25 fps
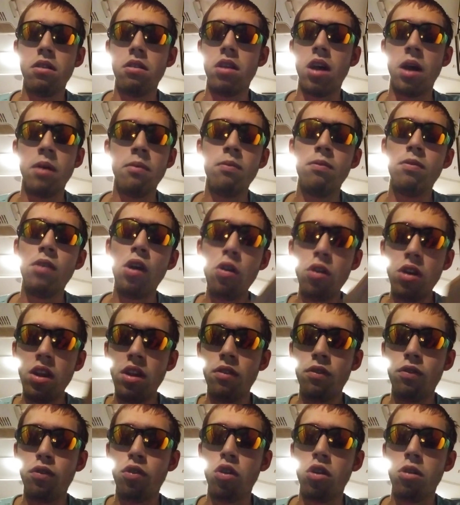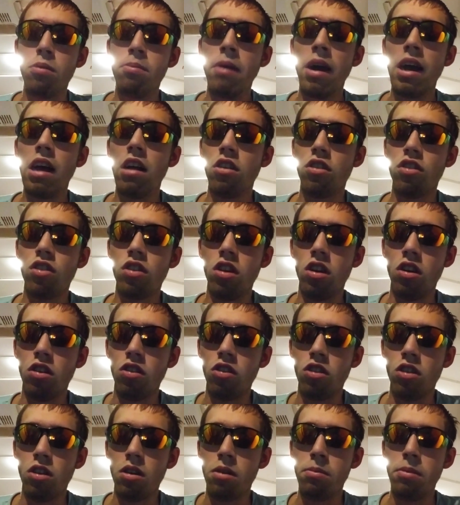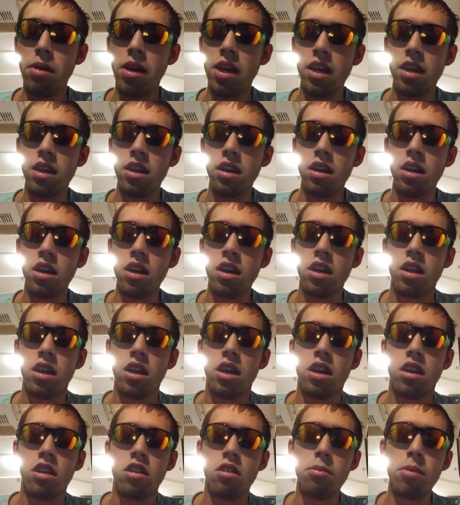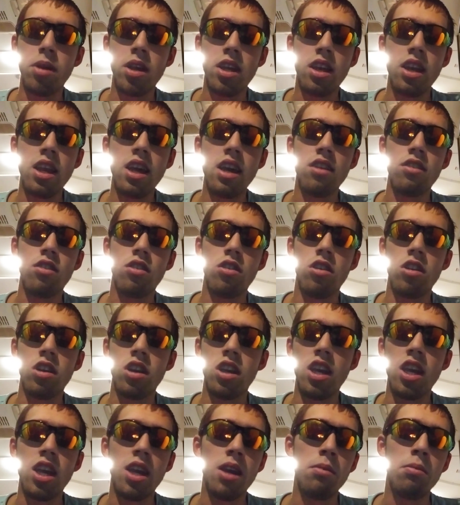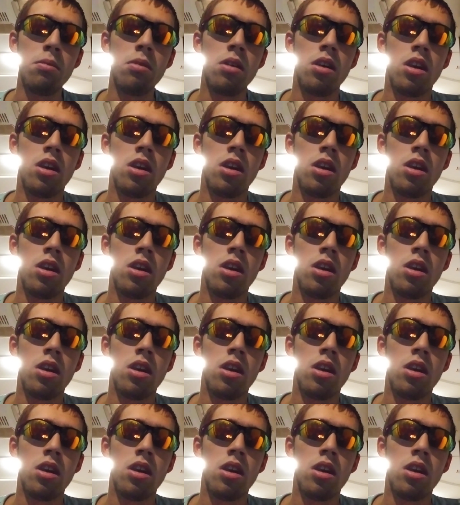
I'm voting for Milestone to make a, uh, to make a NASCAR game.